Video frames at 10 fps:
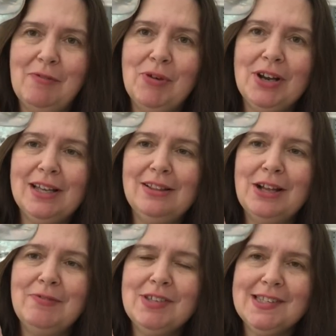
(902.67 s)
what I
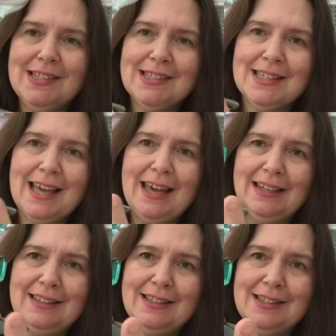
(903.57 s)
love is this
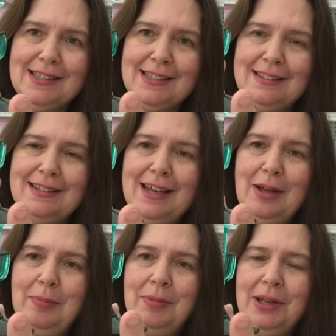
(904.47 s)
cactus
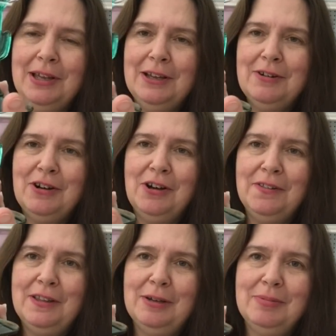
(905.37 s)
stem
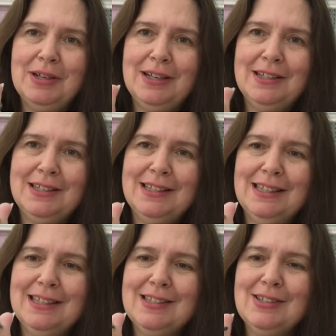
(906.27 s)
on them. I
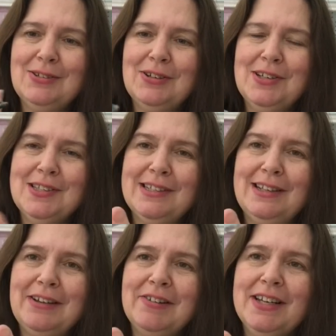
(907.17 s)
think it's a, it's
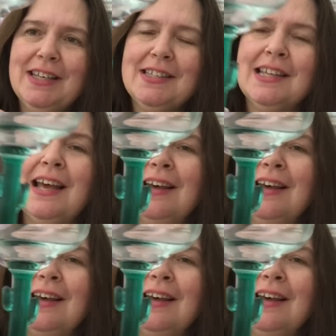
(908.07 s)
hilarious,